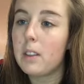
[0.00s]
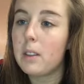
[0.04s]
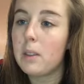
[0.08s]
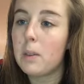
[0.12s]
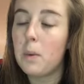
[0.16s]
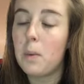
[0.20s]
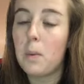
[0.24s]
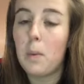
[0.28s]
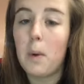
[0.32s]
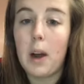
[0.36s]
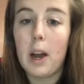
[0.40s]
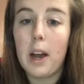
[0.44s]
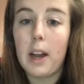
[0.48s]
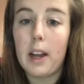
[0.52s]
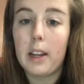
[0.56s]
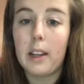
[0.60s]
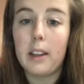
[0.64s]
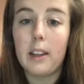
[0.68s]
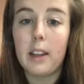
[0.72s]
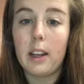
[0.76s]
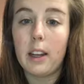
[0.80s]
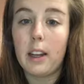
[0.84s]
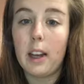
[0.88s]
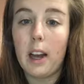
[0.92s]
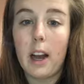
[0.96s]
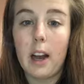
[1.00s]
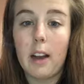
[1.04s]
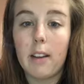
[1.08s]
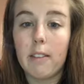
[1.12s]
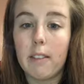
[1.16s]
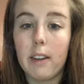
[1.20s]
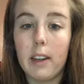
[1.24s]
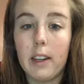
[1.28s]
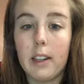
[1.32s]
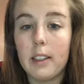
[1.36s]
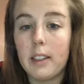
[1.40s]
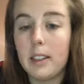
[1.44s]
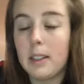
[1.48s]
why they got
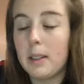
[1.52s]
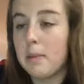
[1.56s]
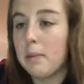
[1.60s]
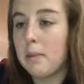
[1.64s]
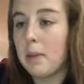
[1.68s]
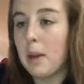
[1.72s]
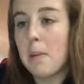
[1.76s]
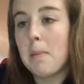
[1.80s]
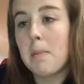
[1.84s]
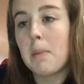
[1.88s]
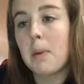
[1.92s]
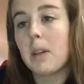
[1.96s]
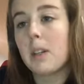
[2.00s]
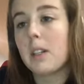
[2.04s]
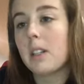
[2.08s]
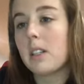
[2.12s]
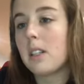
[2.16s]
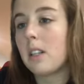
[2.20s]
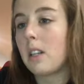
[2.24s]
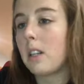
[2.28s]
random numbers.